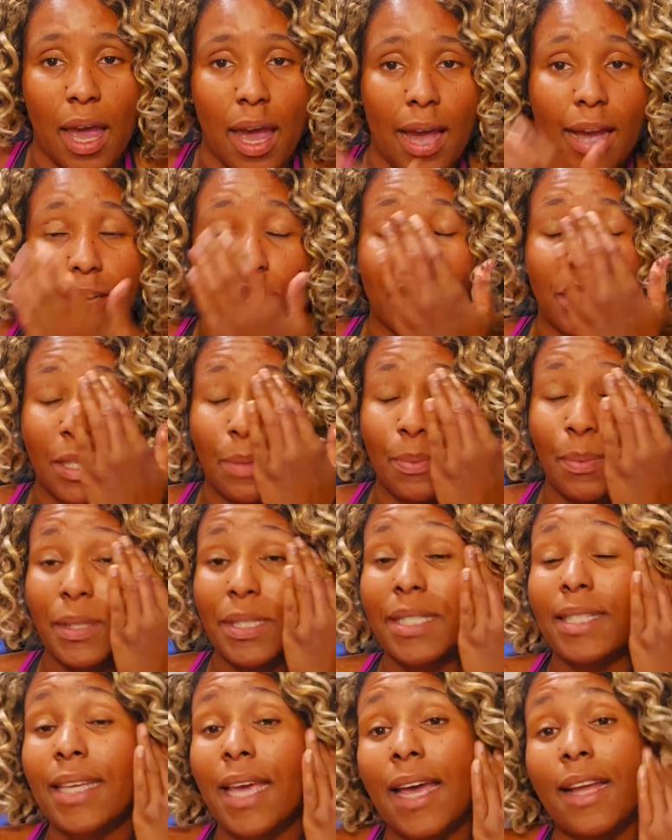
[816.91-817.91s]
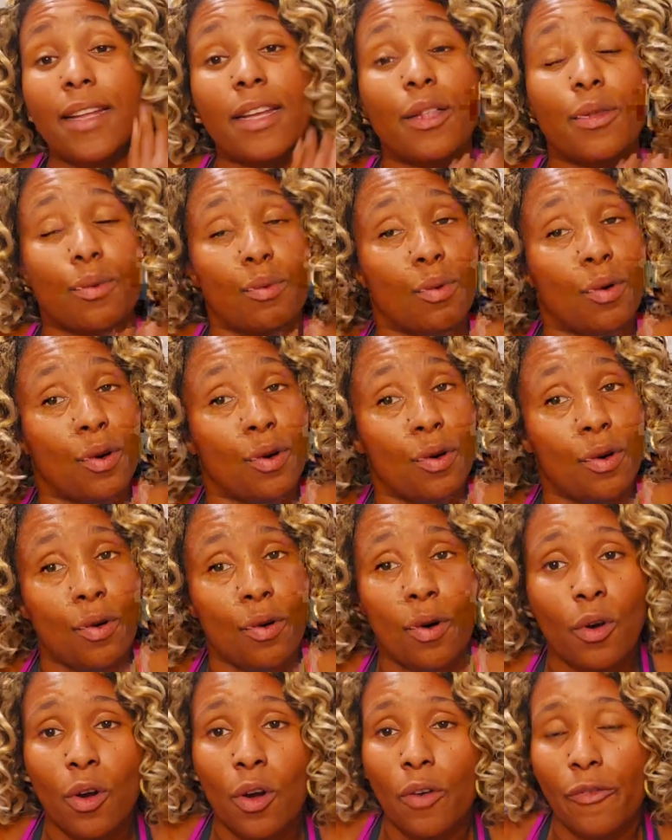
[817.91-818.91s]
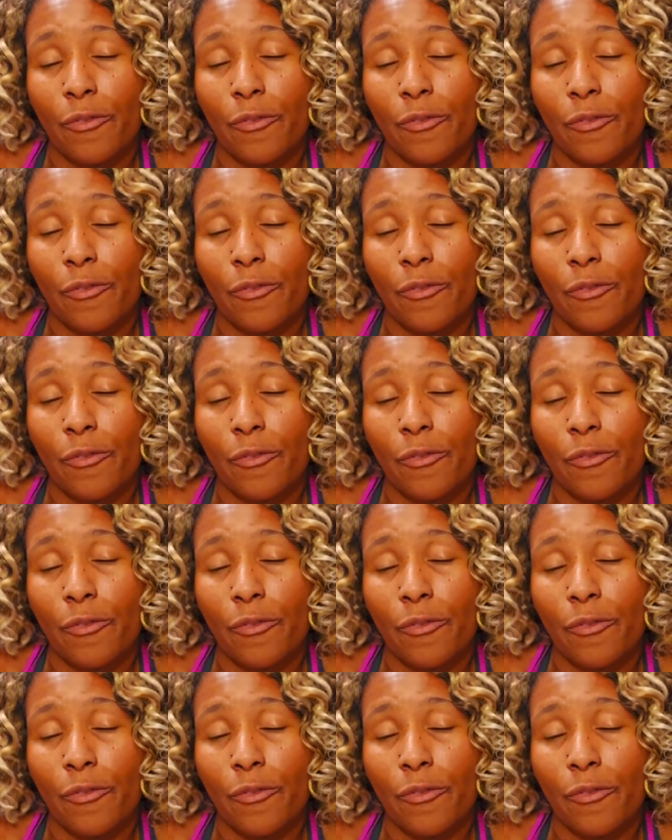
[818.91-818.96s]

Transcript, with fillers: And she's been skating through